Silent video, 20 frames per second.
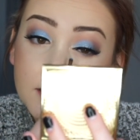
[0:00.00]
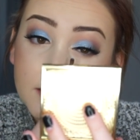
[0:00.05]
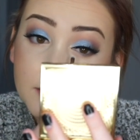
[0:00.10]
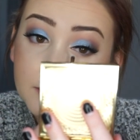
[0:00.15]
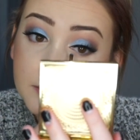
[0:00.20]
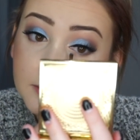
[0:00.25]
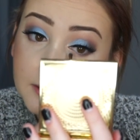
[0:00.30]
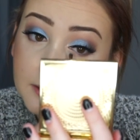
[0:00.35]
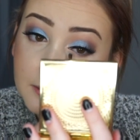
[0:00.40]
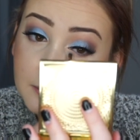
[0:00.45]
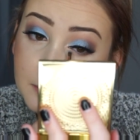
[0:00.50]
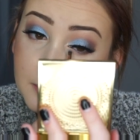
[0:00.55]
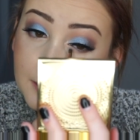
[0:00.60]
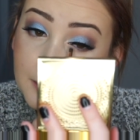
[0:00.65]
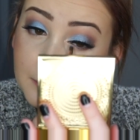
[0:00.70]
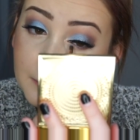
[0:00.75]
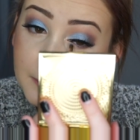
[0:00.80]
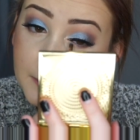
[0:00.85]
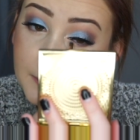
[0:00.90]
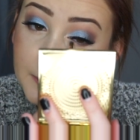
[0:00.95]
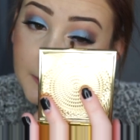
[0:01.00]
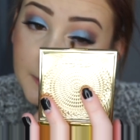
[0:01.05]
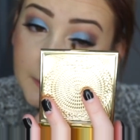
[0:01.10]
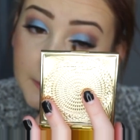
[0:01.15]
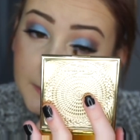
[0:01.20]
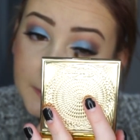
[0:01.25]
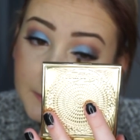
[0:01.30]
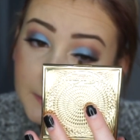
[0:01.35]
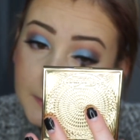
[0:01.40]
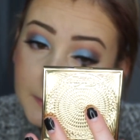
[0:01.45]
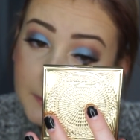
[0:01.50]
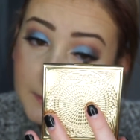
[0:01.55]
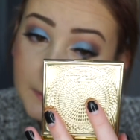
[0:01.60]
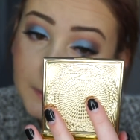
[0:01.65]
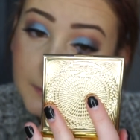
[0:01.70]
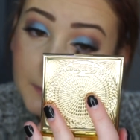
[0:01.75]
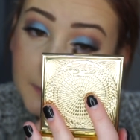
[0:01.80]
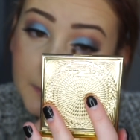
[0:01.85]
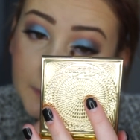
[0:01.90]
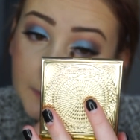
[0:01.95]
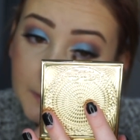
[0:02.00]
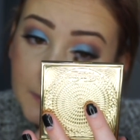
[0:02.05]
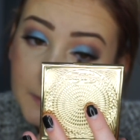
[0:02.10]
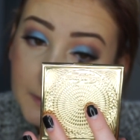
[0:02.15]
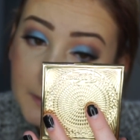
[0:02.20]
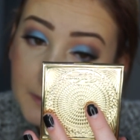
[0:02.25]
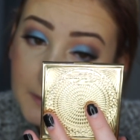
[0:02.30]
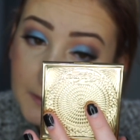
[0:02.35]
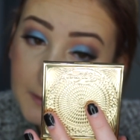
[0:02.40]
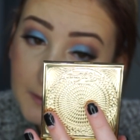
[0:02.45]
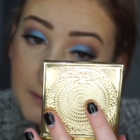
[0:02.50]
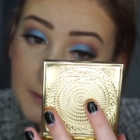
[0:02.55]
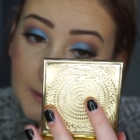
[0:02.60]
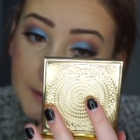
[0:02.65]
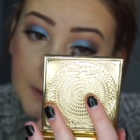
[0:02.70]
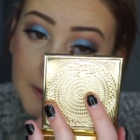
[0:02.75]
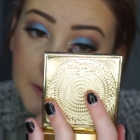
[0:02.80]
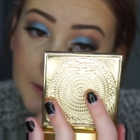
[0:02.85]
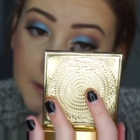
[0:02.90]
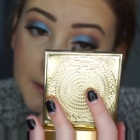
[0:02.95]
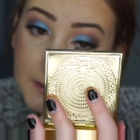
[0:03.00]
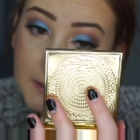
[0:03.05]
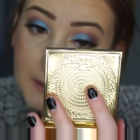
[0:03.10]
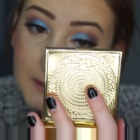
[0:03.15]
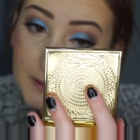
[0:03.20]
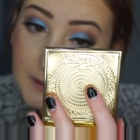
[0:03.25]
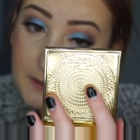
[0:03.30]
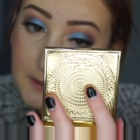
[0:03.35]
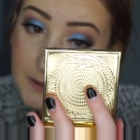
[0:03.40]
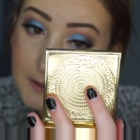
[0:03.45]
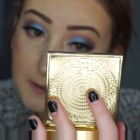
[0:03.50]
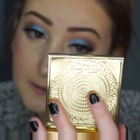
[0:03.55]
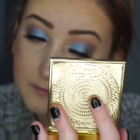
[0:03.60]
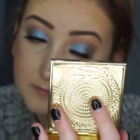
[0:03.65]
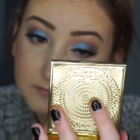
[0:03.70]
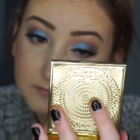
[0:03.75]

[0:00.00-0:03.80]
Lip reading: I'm just going to pop this right there.